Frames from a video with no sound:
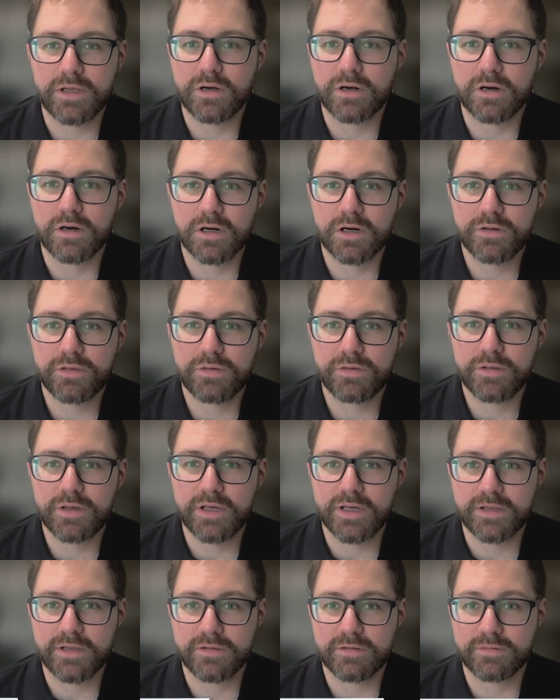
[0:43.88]
the Earth
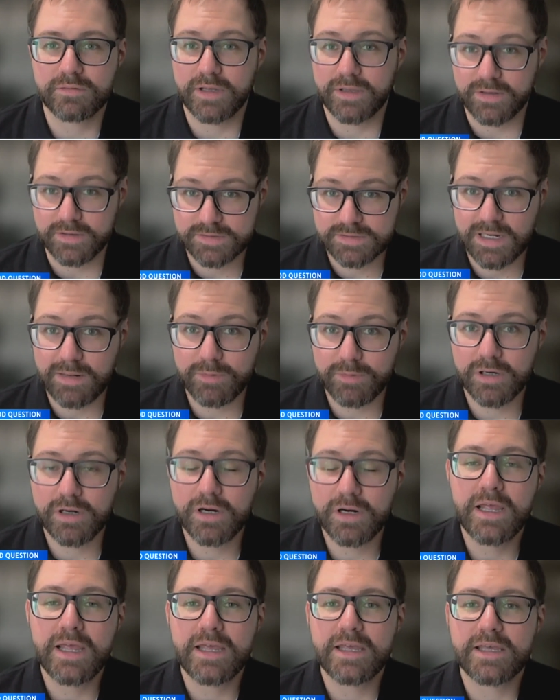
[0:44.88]
in the
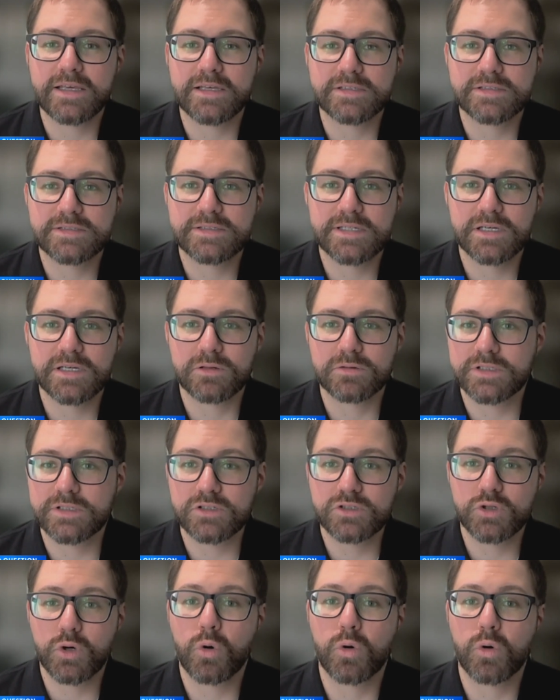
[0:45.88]
summer is
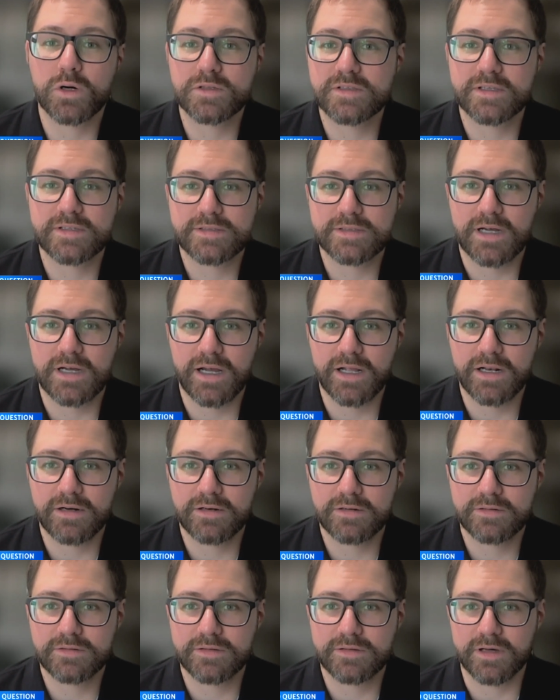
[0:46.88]
tilted towards the
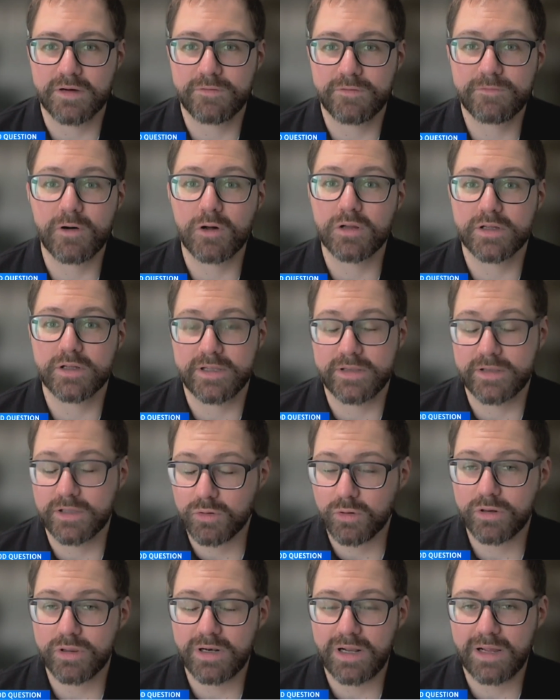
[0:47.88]
sun, in the
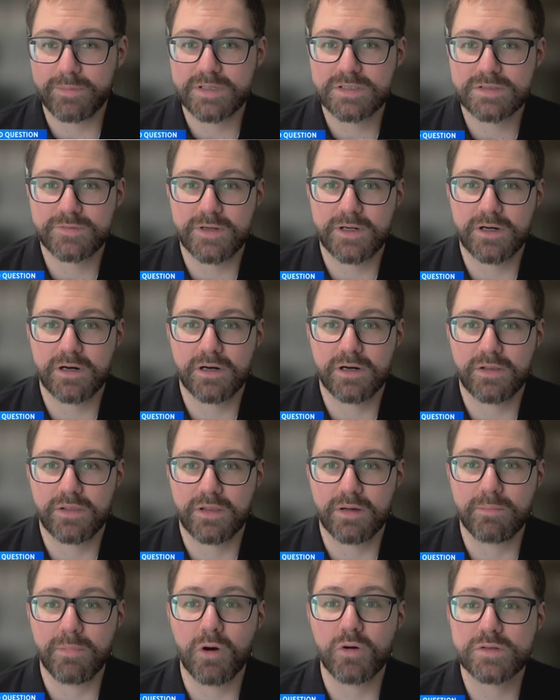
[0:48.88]
northern hemisphere,
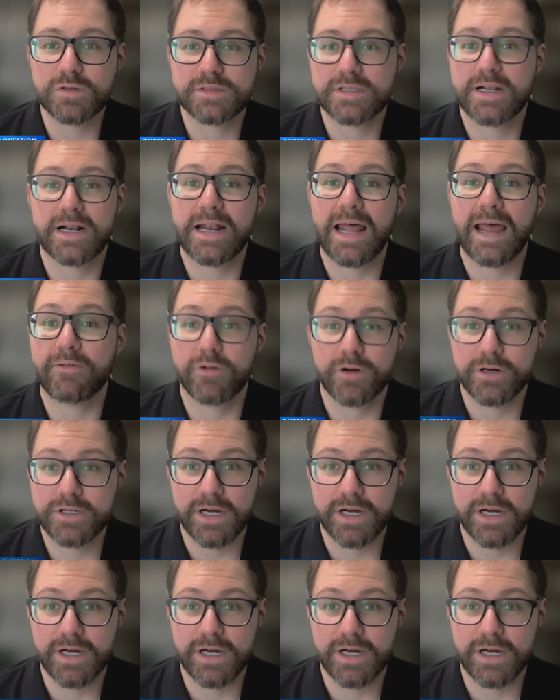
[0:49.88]
the most that it ever